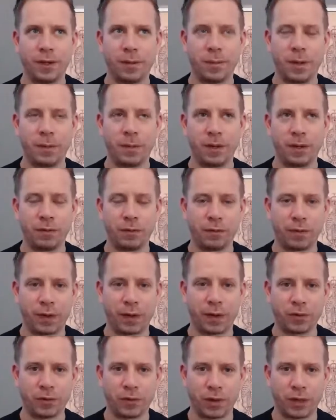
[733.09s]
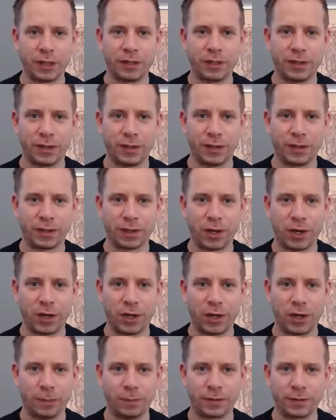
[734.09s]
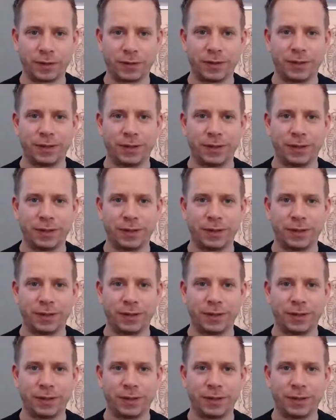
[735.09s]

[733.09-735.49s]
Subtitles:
maybe in Feldenkraisian terms,